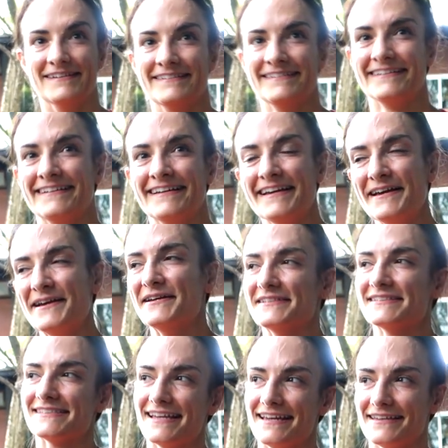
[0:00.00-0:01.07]

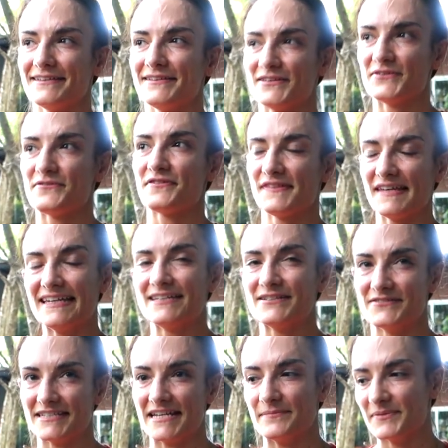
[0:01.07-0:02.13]
it's like you think you
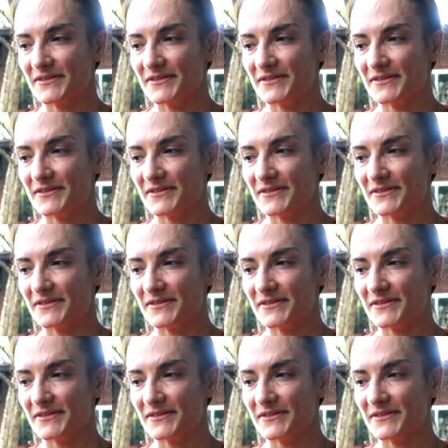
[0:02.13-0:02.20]
did,